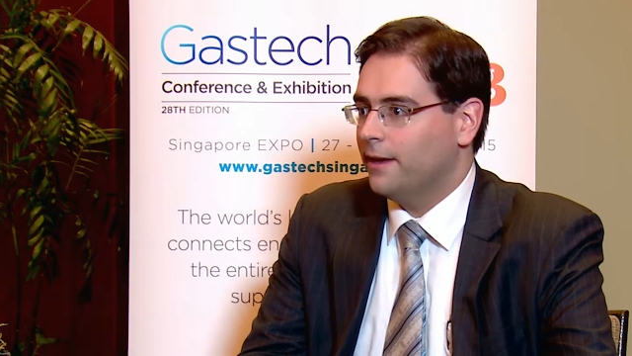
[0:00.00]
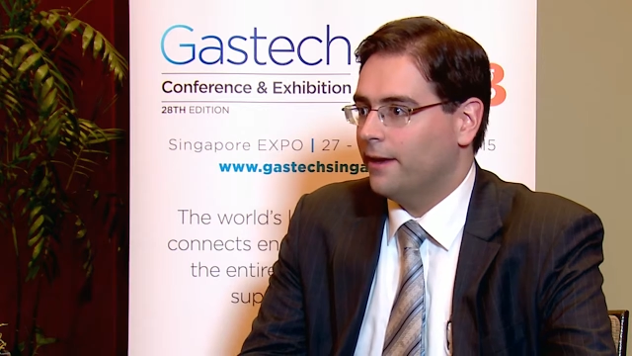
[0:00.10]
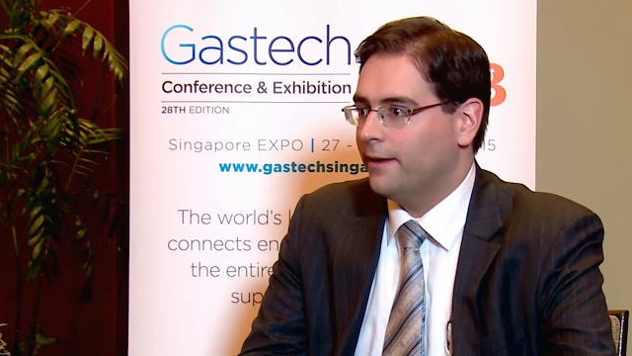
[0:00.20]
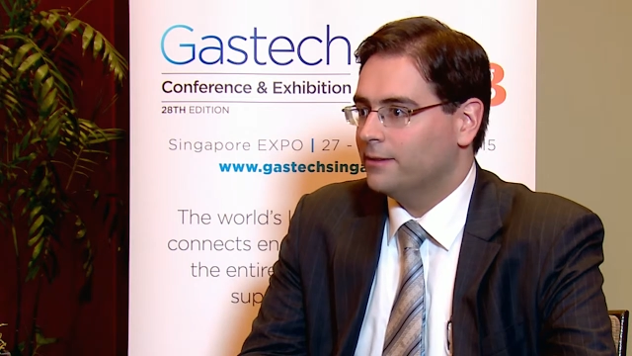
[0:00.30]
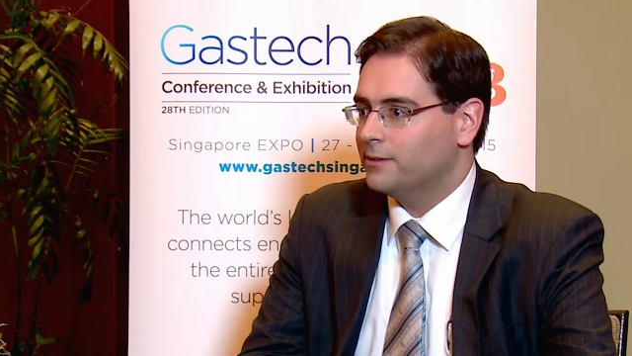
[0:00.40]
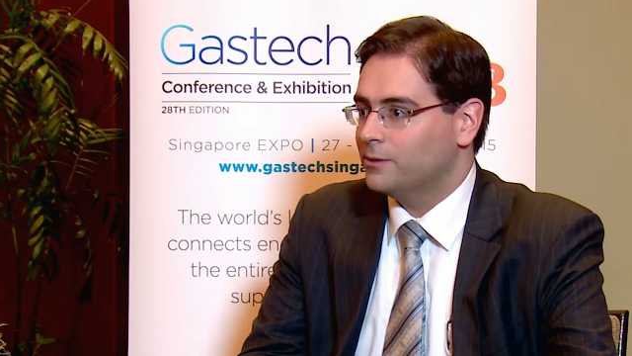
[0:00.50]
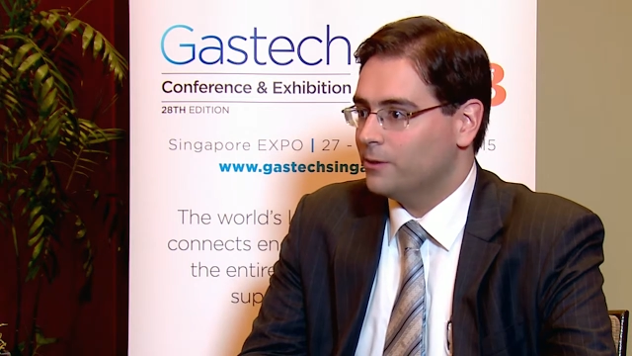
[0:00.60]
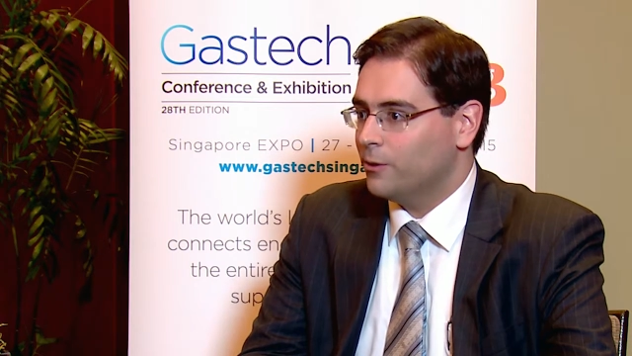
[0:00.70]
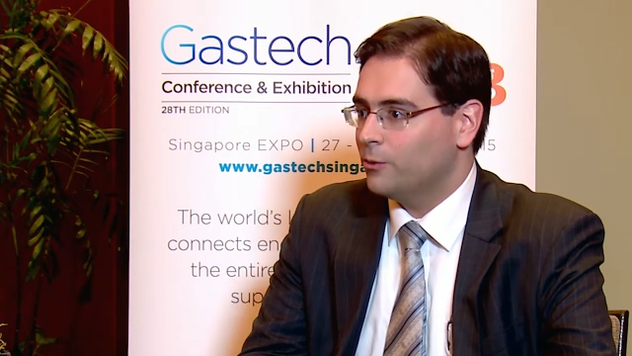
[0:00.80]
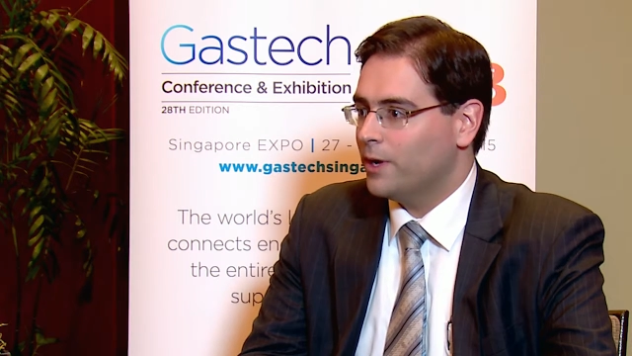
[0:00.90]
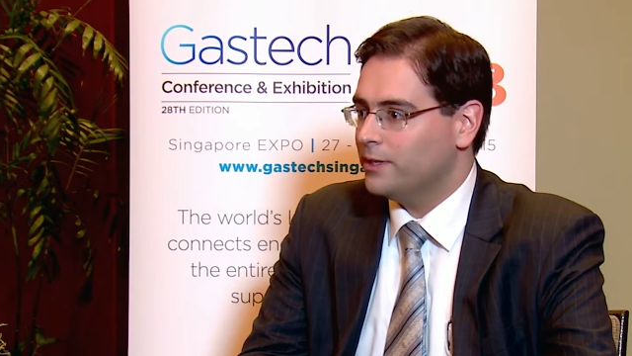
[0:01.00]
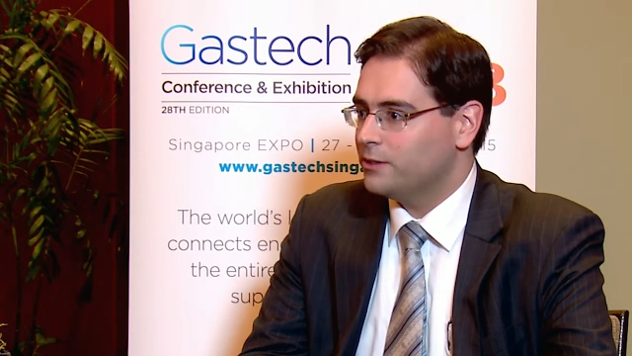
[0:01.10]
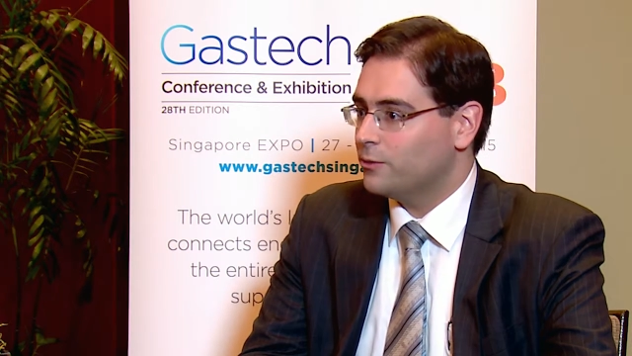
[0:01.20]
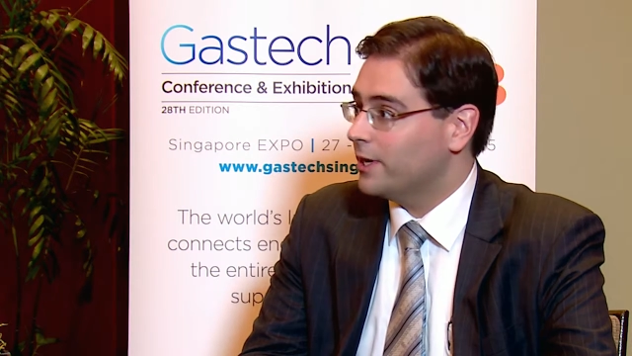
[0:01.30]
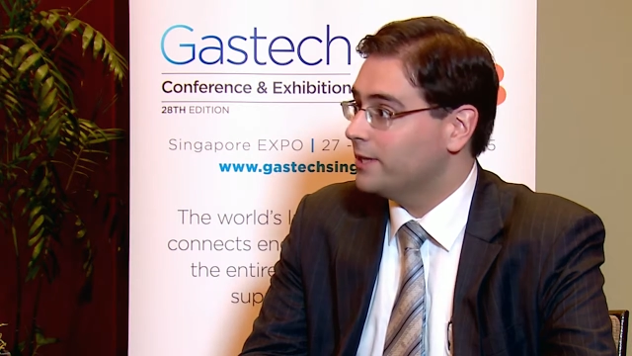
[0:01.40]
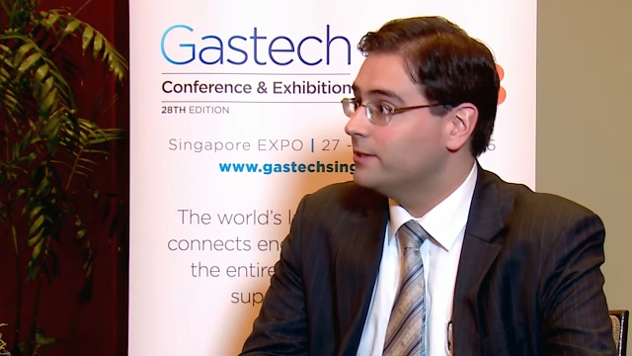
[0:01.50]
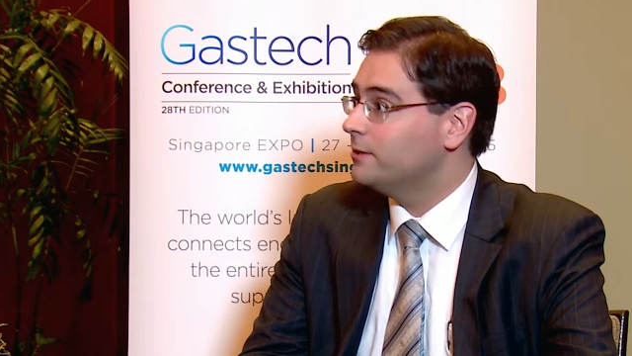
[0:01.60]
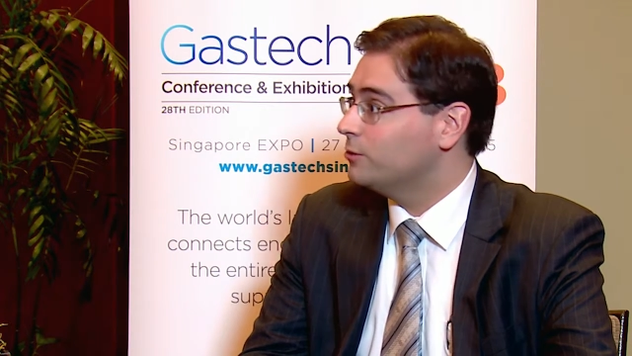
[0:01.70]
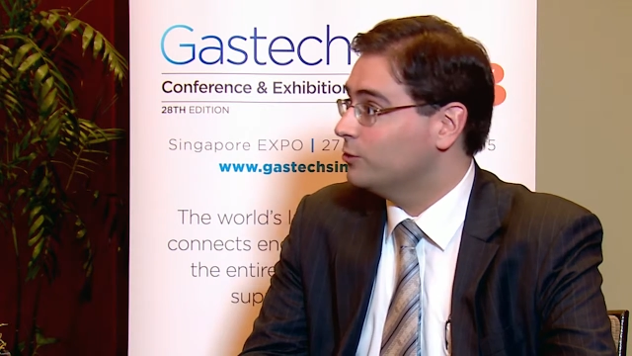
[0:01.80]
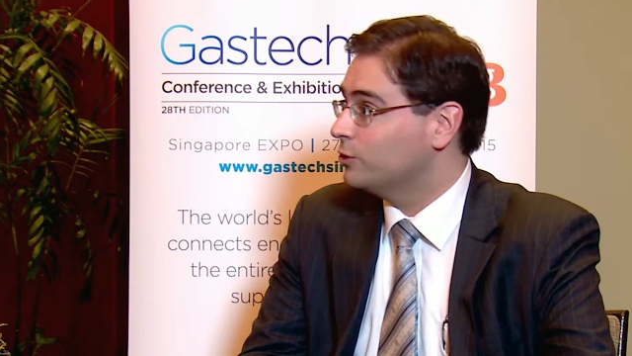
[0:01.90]
And the second one is related
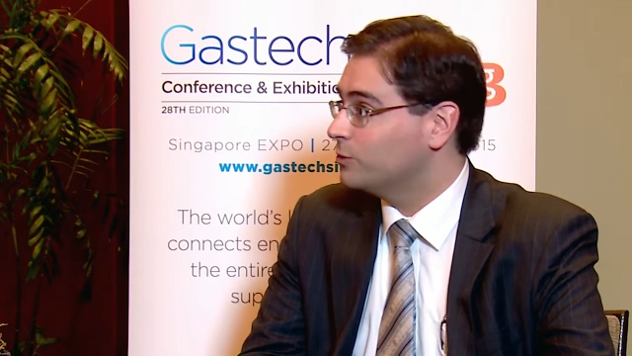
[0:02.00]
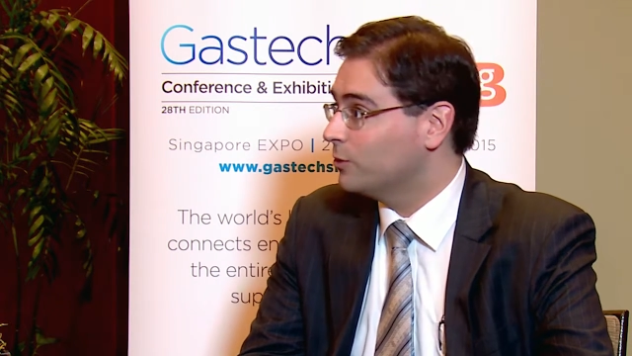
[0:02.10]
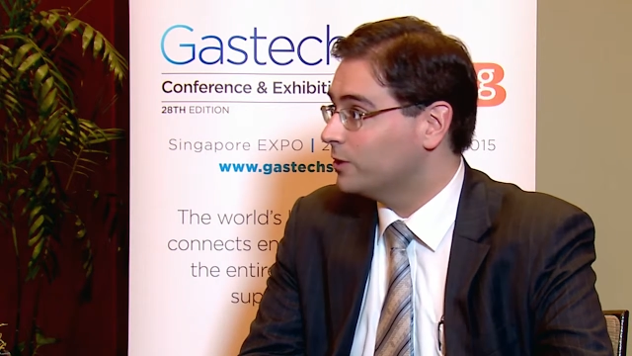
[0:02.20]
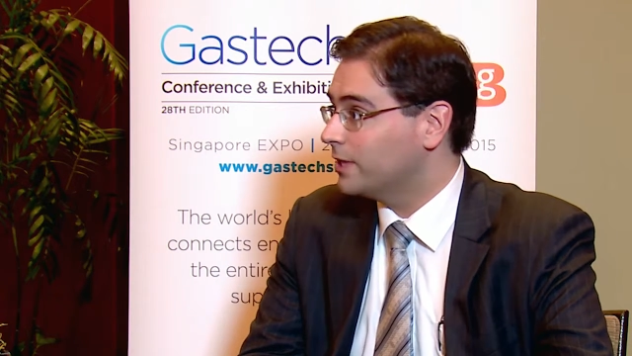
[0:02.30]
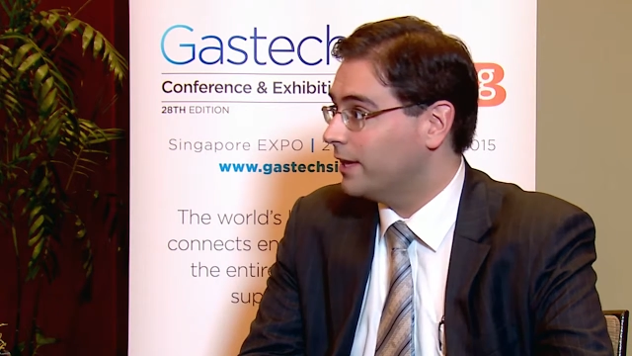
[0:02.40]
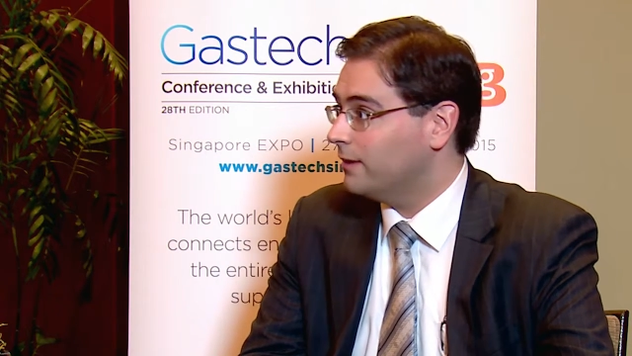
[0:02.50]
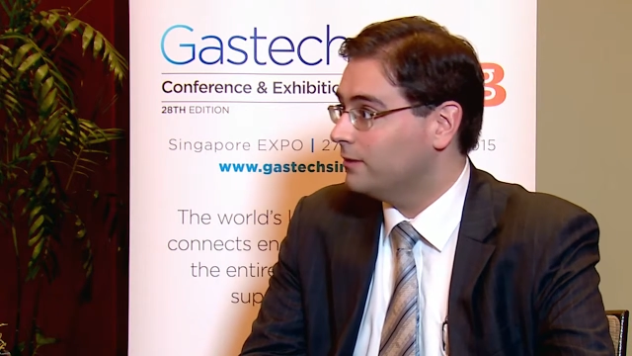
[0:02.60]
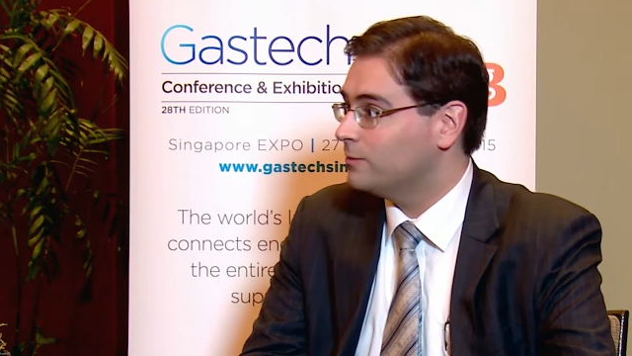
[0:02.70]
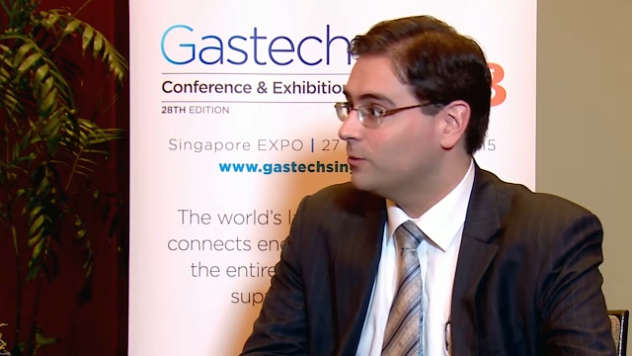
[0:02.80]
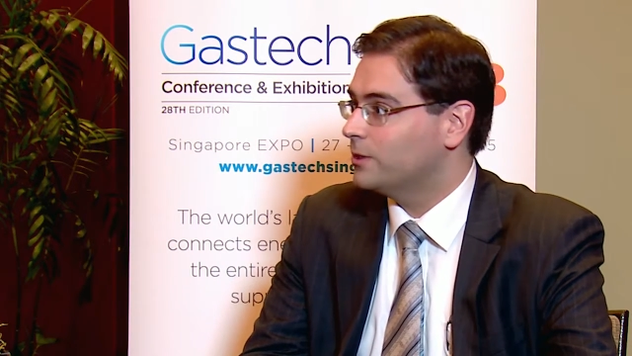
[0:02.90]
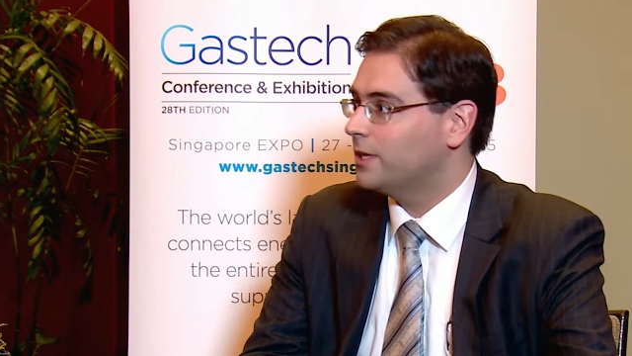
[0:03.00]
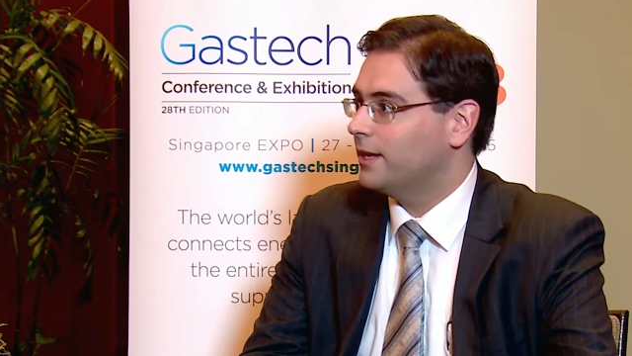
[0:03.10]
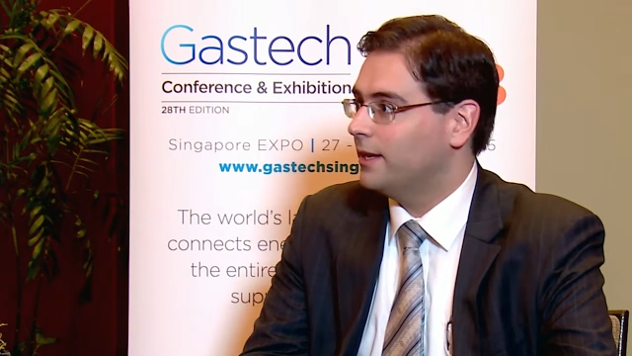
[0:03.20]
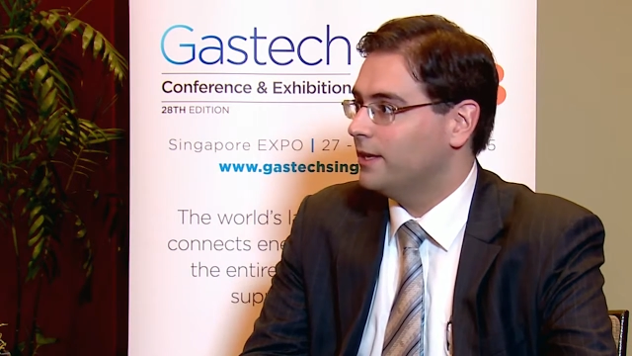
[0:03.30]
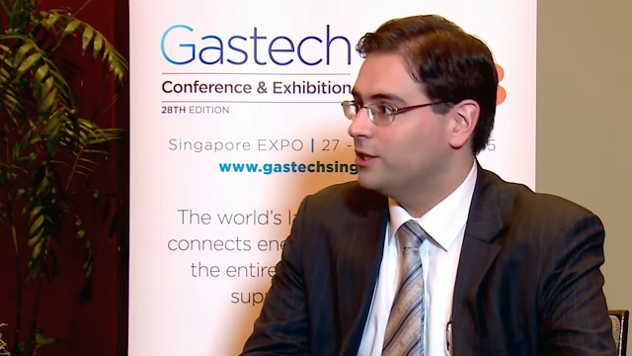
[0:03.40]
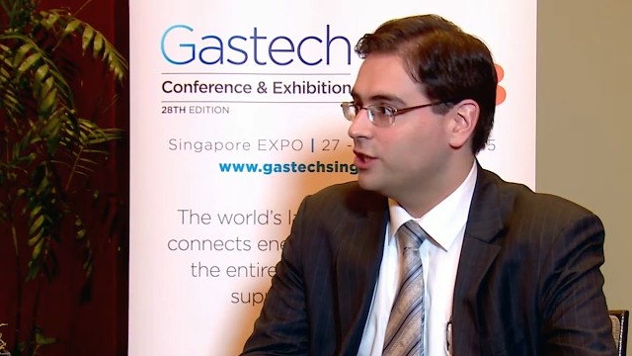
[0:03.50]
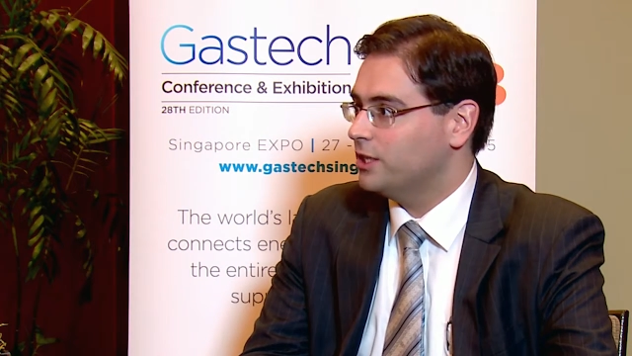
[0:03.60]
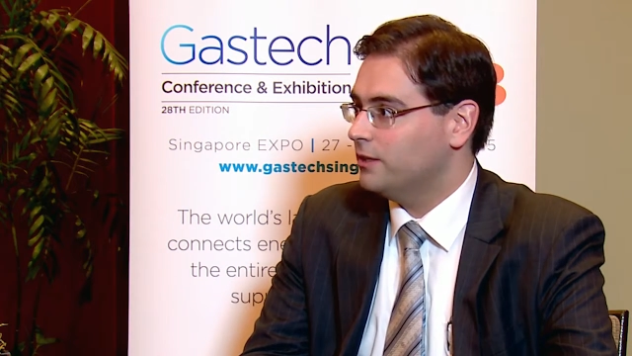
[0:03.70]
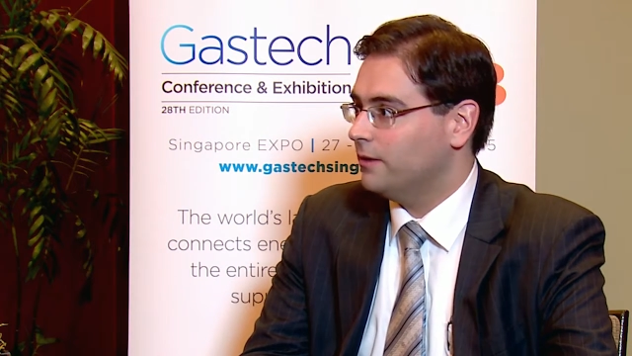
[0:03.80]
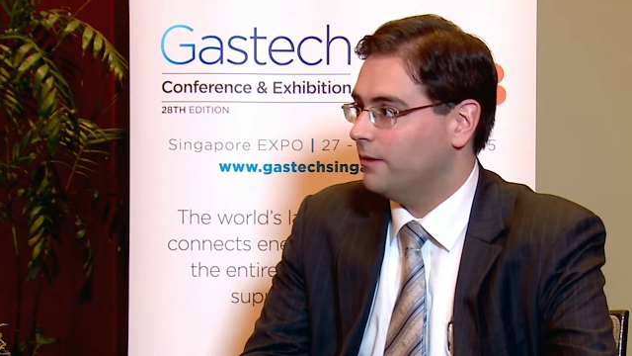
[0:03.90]
to small-scale LNG,